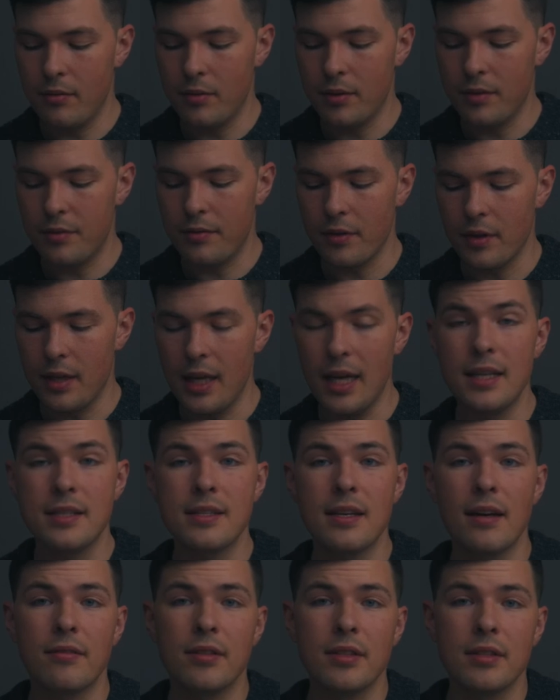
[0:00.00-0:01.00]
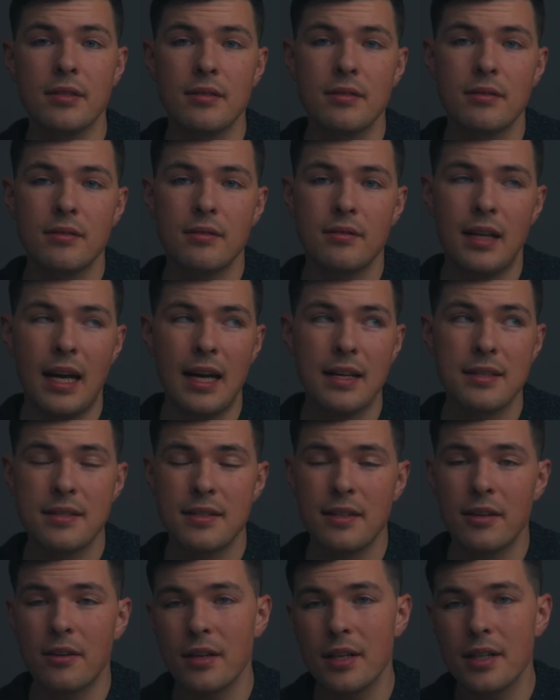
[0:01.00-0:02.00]
was for the A7S
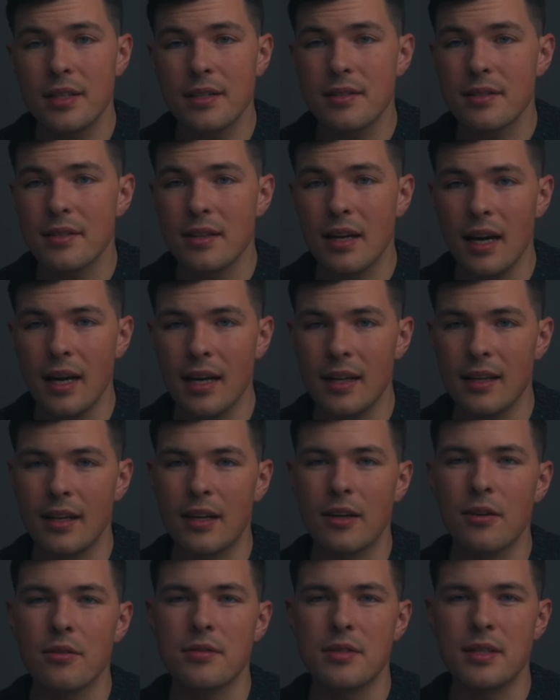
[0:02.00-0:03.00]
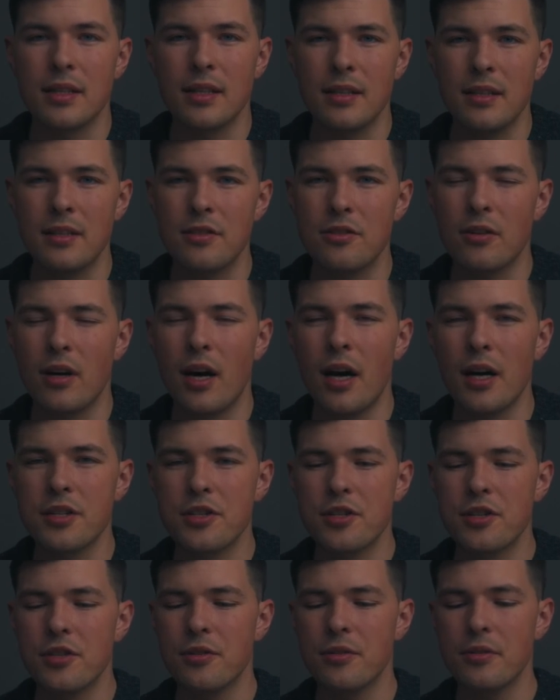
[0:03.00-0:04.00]
series that goes in the digital hot
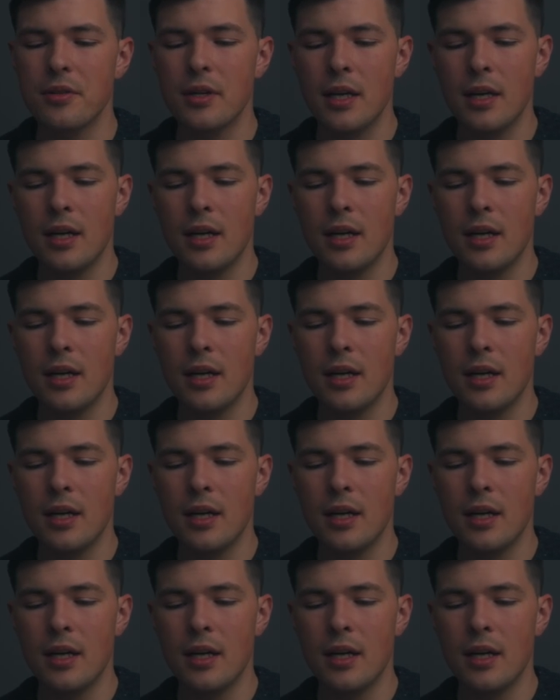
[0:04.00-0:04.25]
shoe.